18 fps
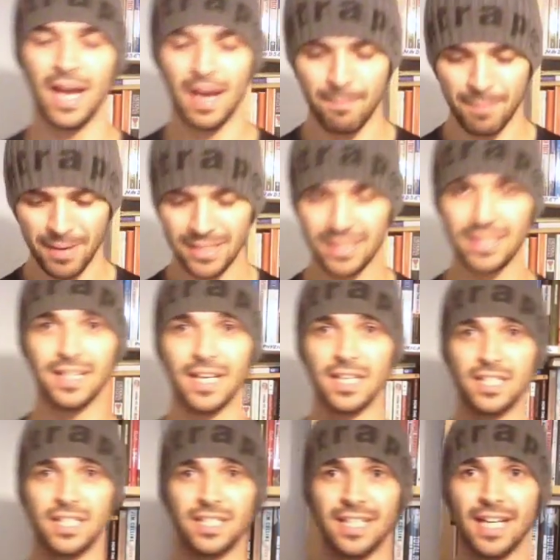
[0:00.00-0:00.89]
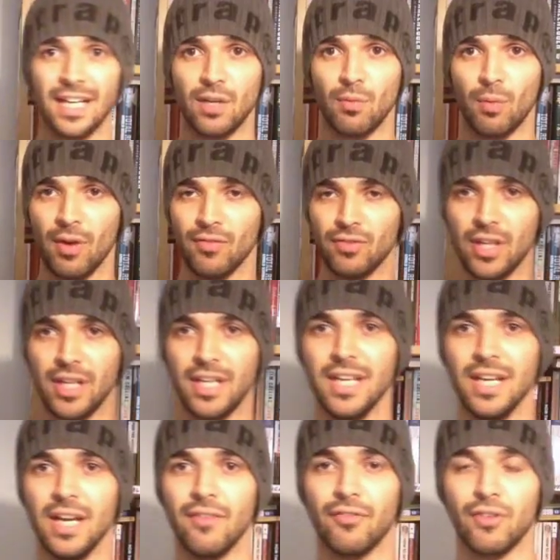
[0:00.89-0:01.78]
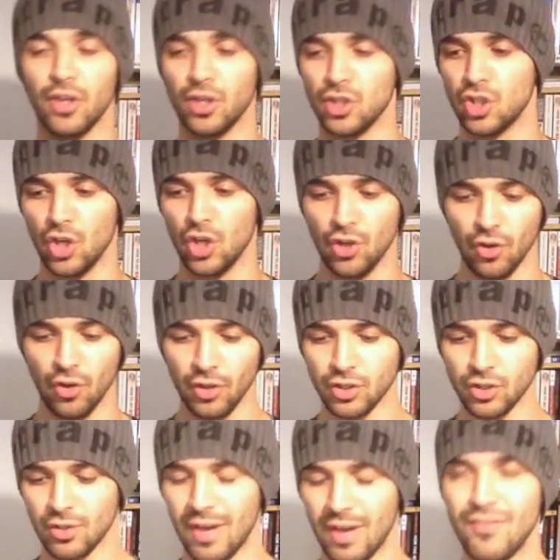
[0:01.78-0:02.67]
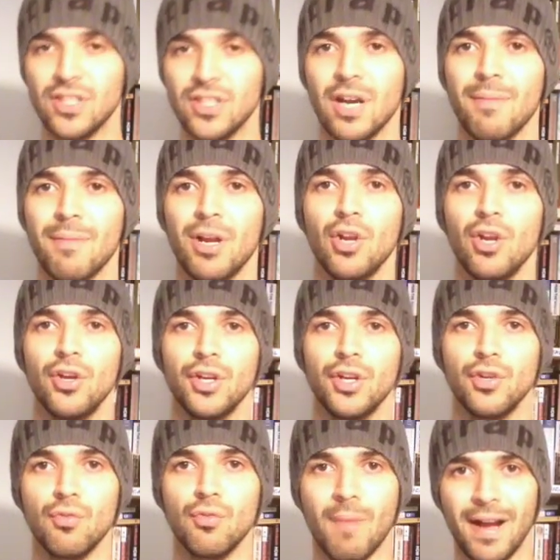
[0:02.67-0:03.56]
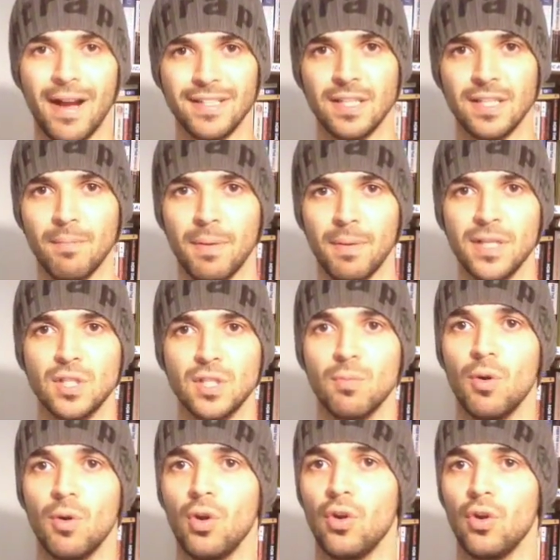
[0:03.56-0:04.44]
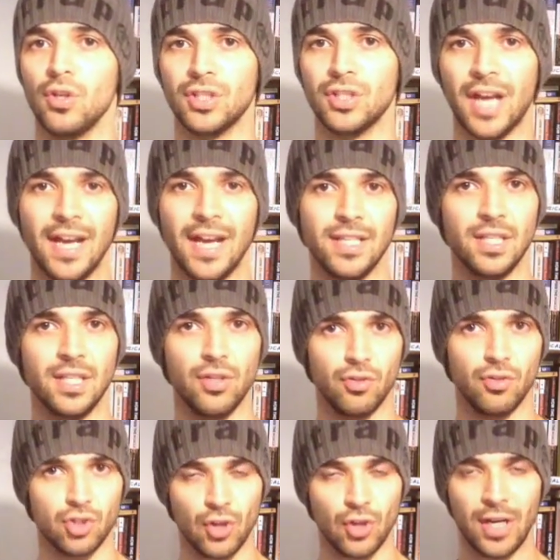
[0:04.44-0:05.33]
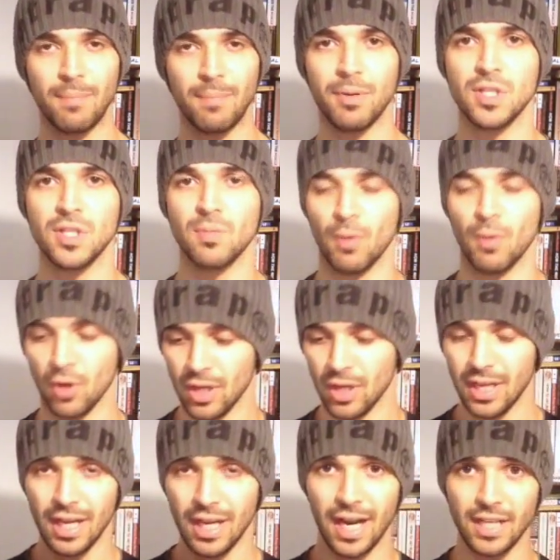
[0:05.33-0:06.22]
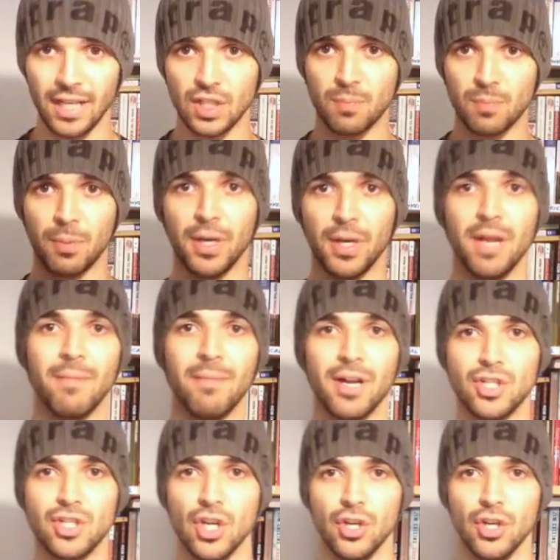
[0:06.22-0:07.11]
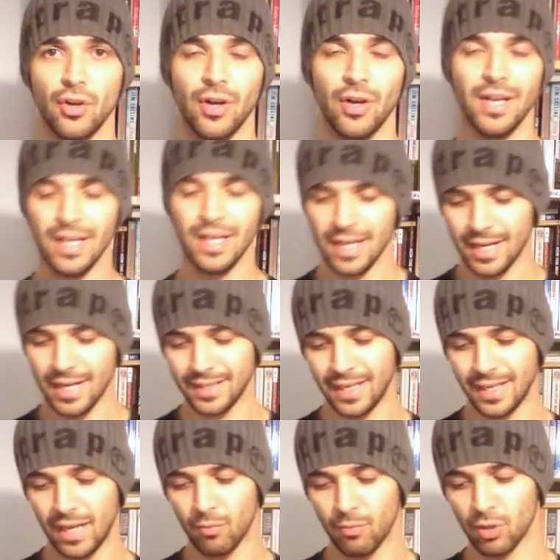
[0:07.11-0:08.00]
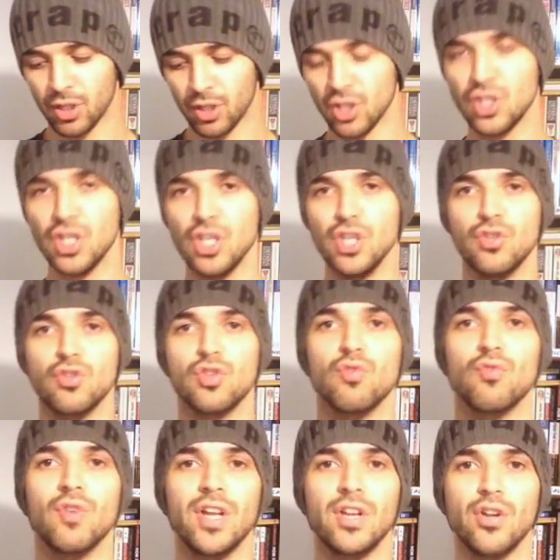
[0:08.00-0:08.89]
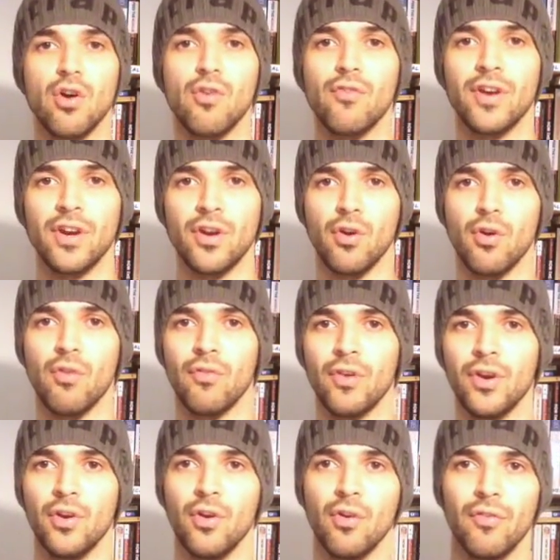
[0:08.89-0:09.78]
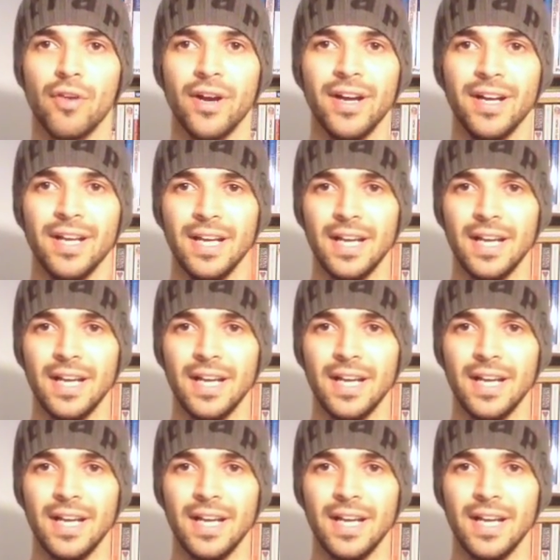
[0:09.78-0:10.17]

And basically that's exactly what I've done here. I've got a journal, so every time I learn a new mindset principle or dieting or training principle, I just put it in my journal, and then I will continue to read over and over and over.